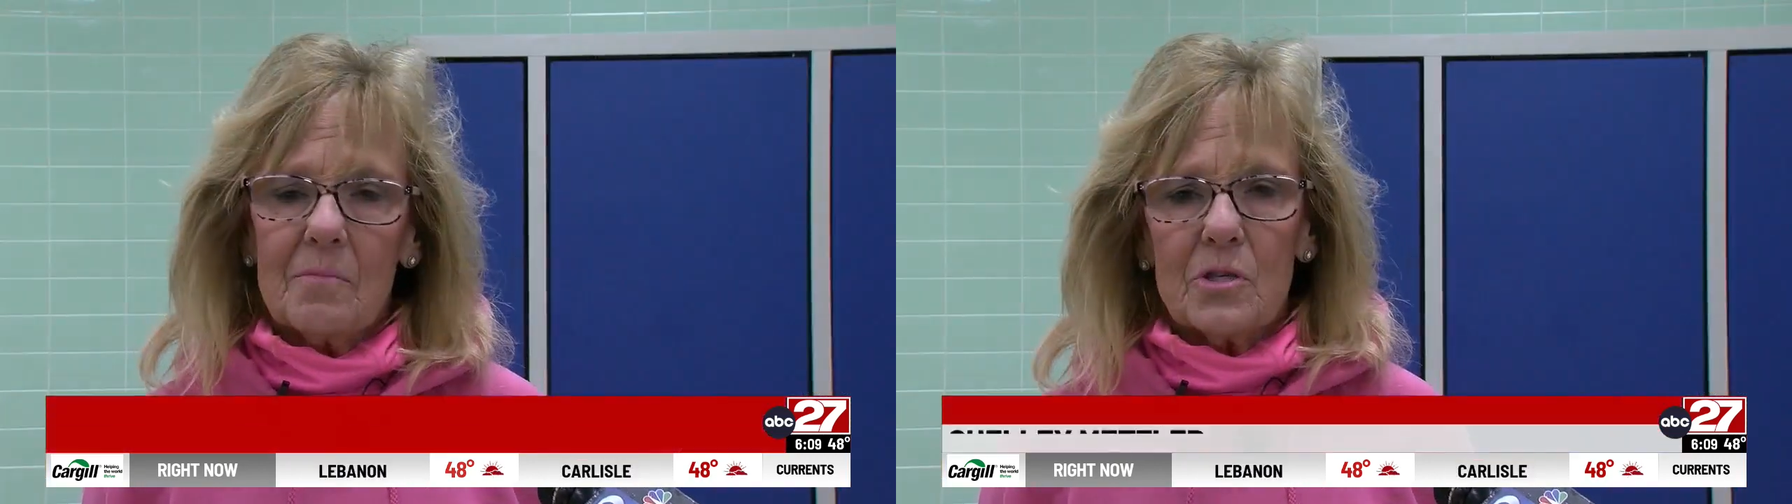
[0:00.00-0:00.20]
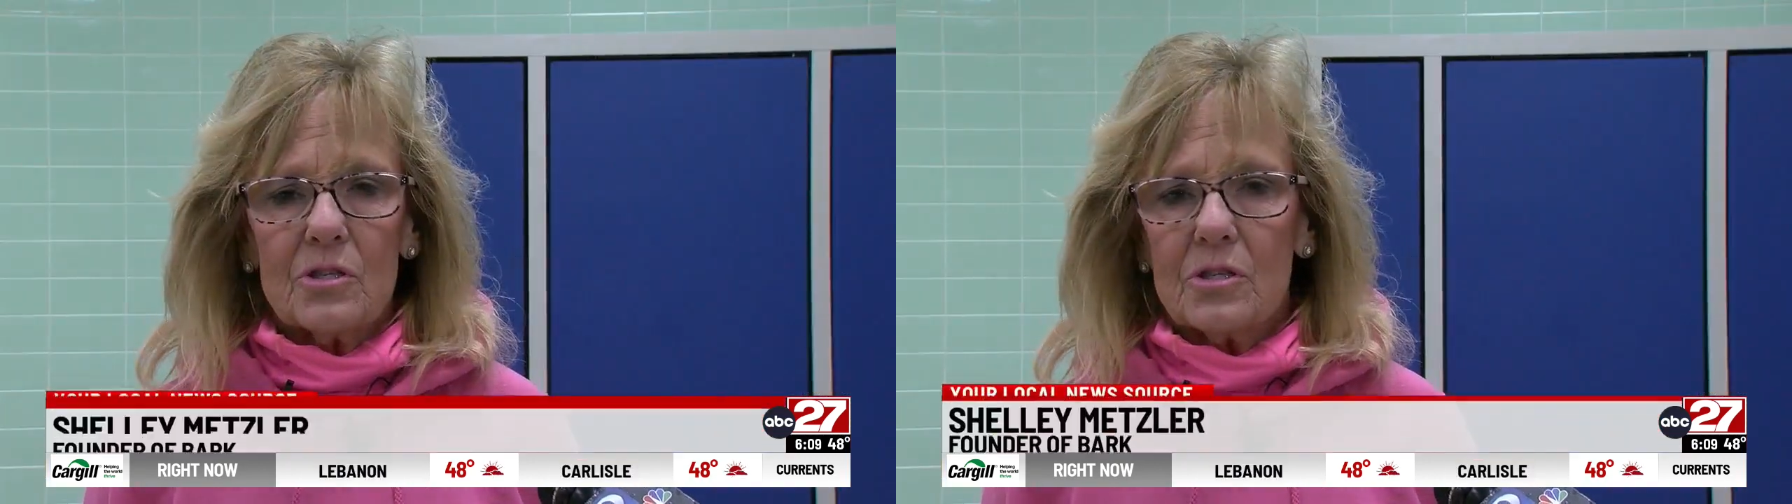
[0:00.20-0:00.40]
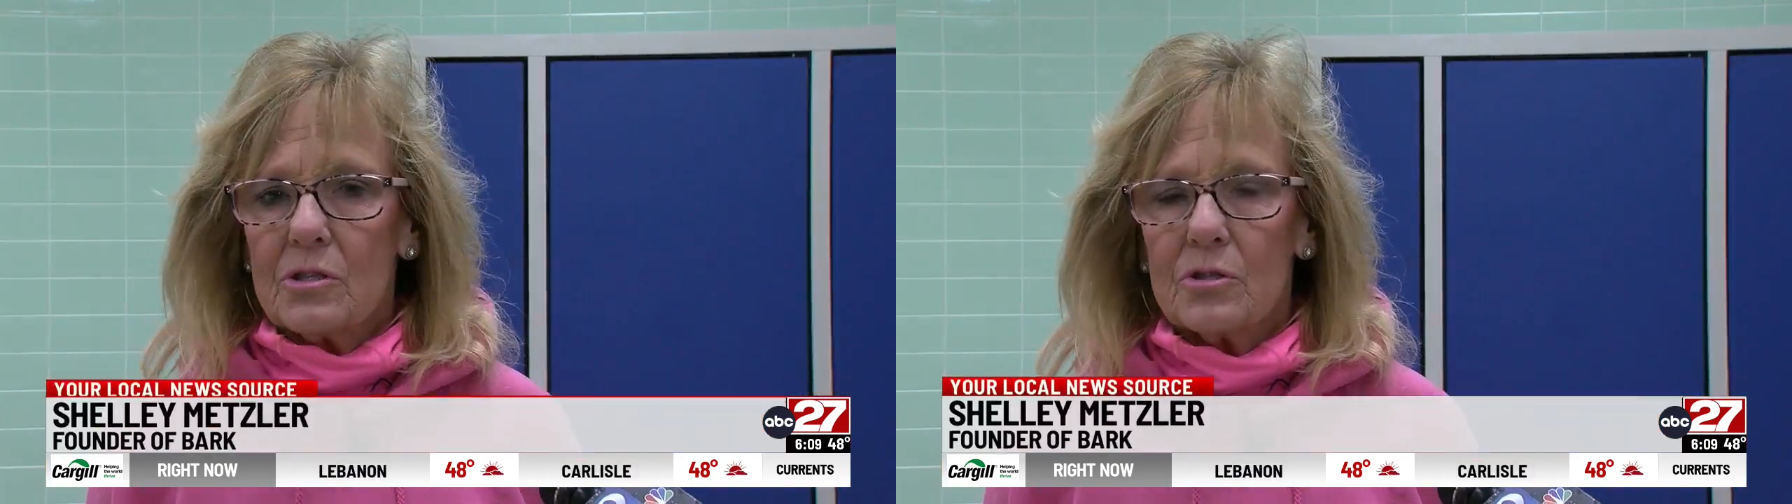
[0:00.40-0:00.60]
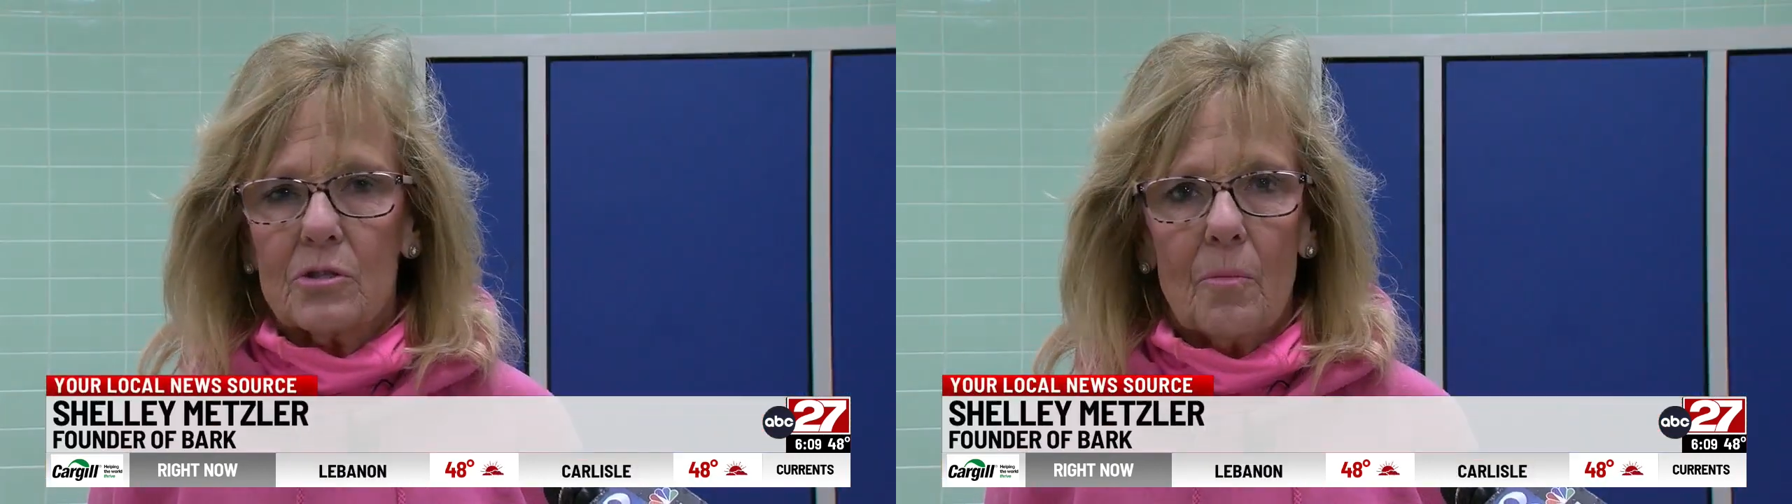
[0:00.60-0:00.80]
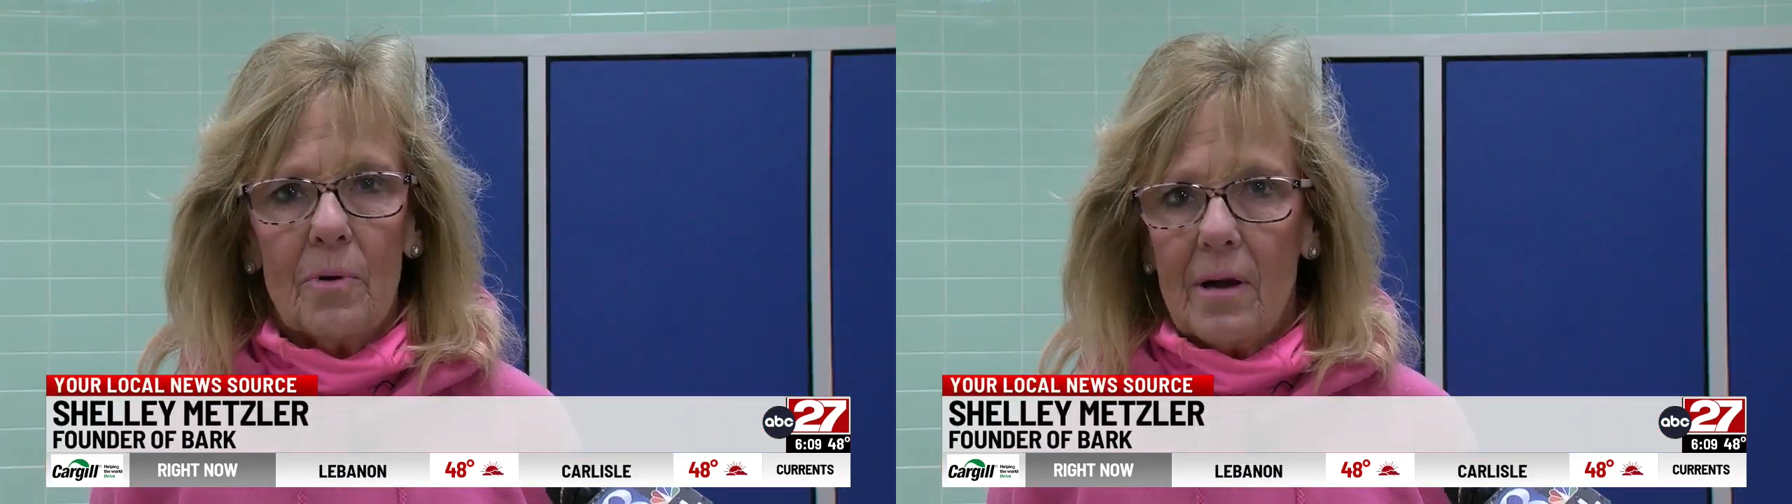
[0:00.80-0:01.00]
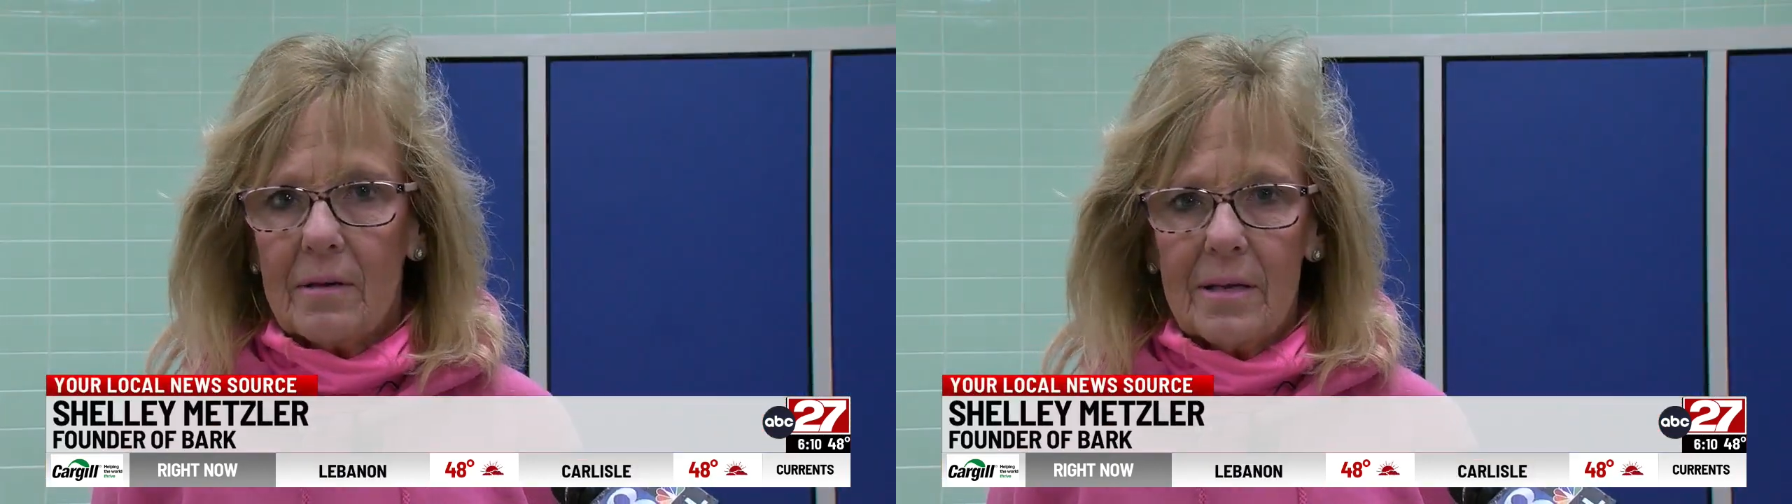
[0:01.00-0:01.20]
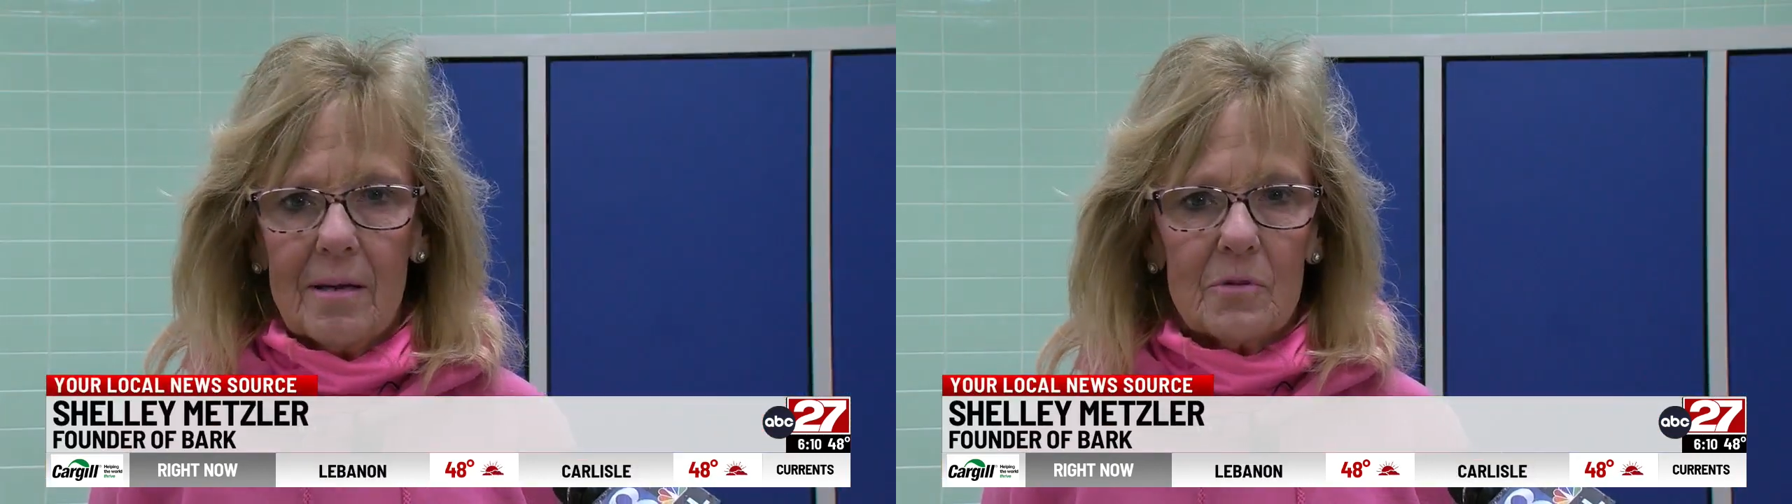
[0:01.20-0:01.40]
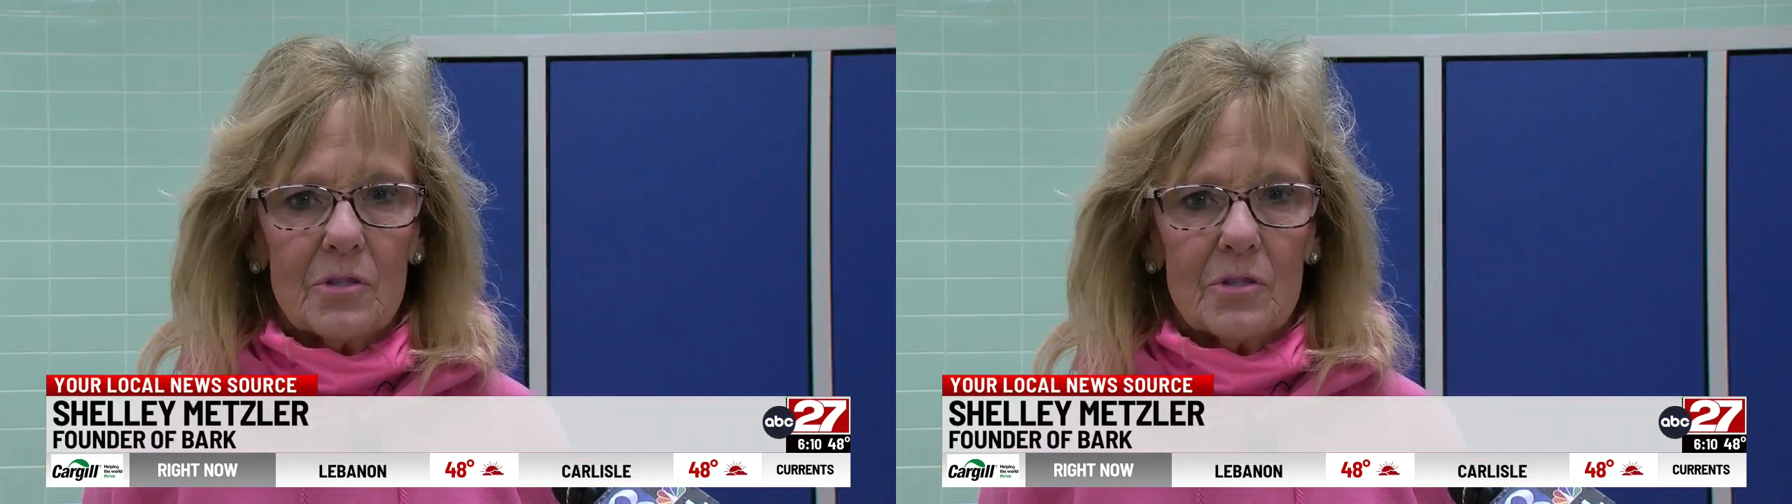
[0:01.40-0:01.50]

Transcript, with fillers: just so proud of him